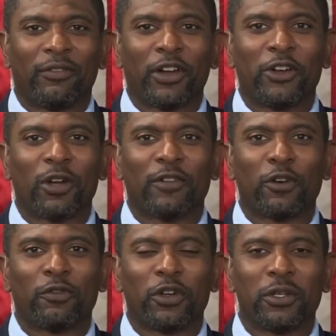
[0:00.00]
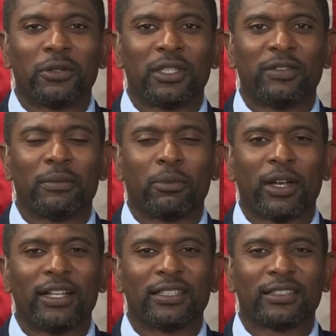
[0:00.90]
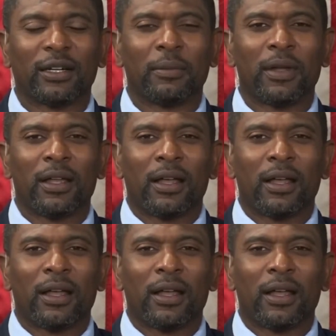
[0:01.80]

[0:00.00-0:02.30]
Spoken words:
very grateful for you to even bring this up.